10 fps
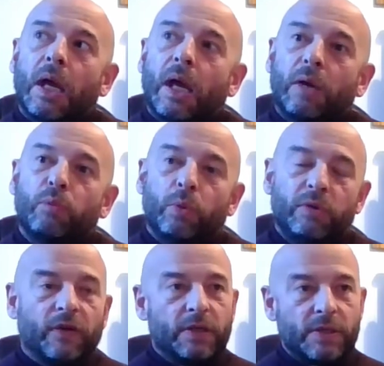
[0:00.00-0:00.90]
And what we
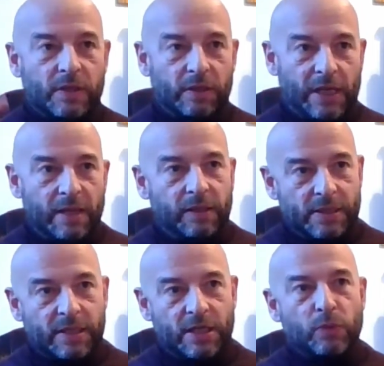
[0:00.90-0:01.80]
find is that the athletes
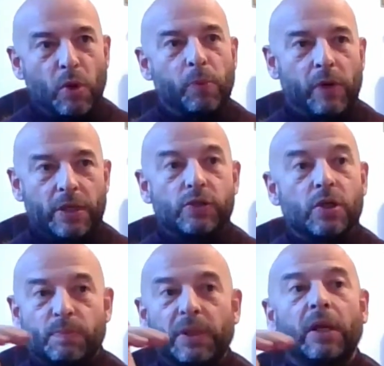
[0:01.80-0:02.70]
tend to operate
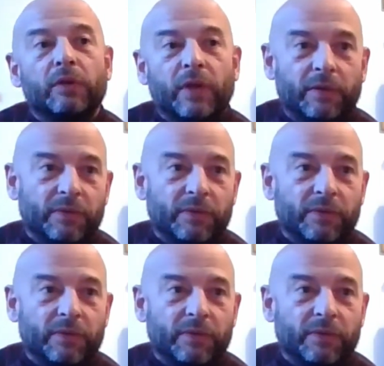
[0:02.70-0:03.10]
just below that.